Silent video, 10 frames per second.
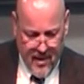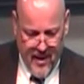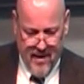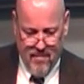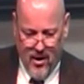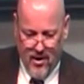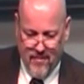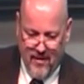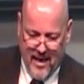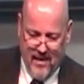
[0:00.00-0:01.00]
In
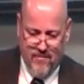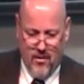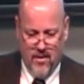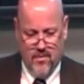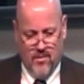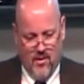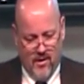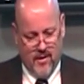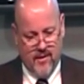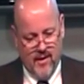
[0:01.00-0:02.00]
Mark
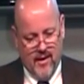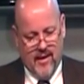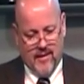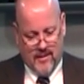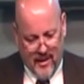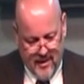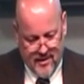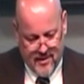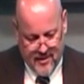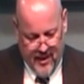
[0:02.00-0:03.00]
5:41,
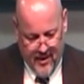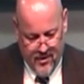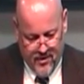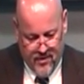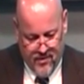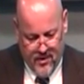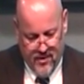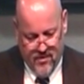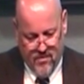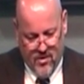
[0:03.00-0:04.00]
Jesus entered the
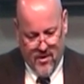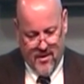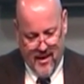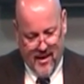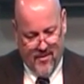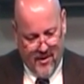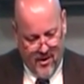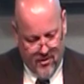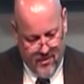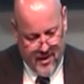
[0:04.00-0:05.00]
room where death had
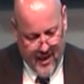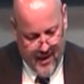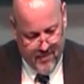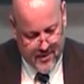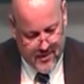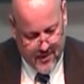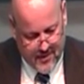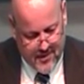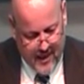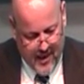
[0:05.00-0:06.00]
overcame this
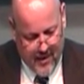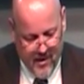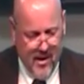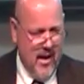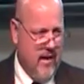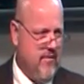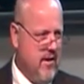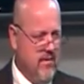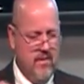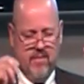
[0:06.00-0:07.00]
little child. If
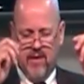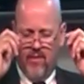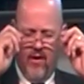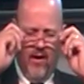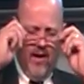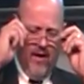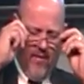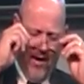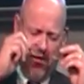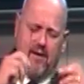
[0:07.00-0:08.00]
you remember,
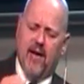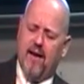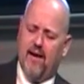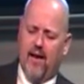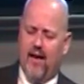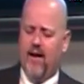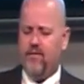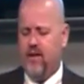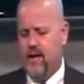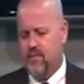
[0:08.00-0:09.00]
they
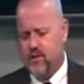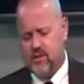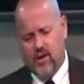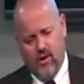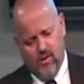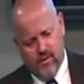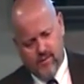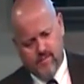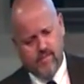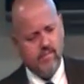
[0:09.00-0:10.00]
laughed him to
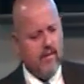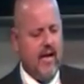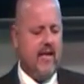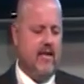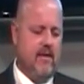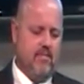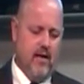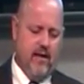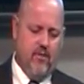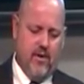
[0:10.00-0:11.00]
scorn. They couldn't
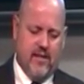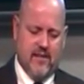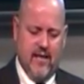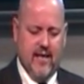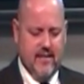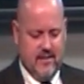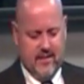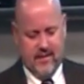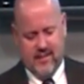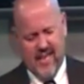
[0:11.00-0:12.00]
believe what he said.
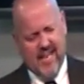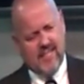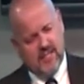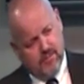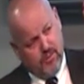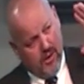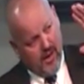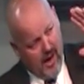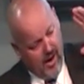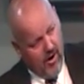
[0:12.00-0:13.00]
Jesus
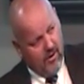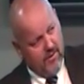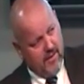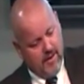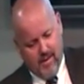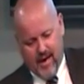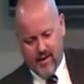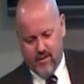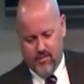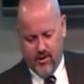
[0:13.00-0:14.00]
put all of them
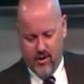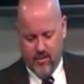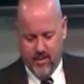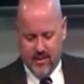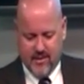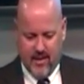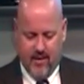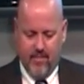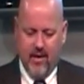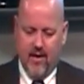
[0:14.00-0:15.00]
out of the room
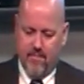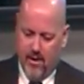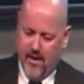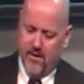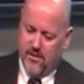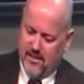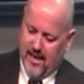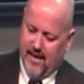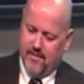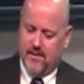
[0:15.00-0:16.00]
except Peter,
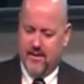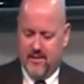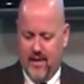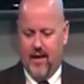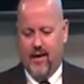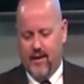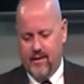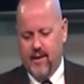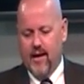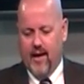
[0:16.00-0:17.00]
James, and
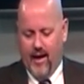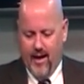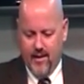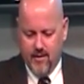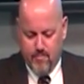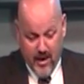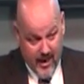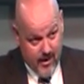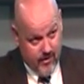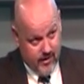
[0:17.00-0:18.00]
John, mm-hmm. and the
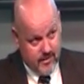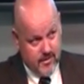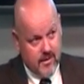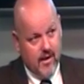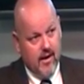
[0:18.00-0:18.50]
parents.